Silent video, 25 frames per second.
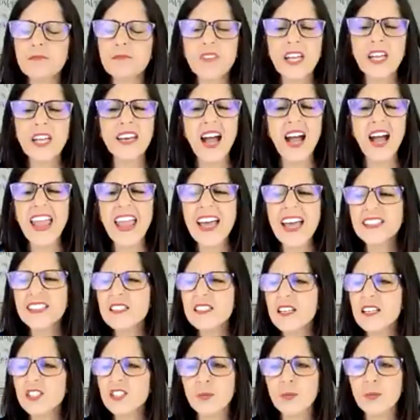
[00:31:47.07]
And I had
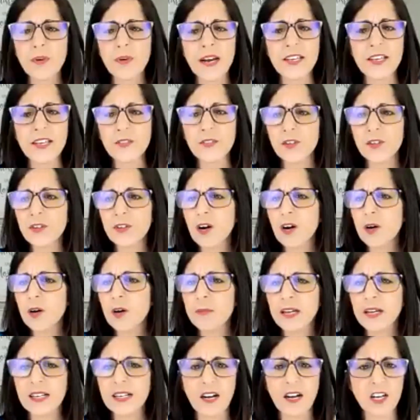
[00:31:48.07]
such a breakthrough. Oh
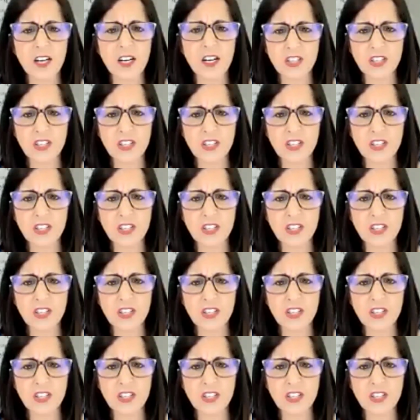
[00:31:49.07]
my gosh.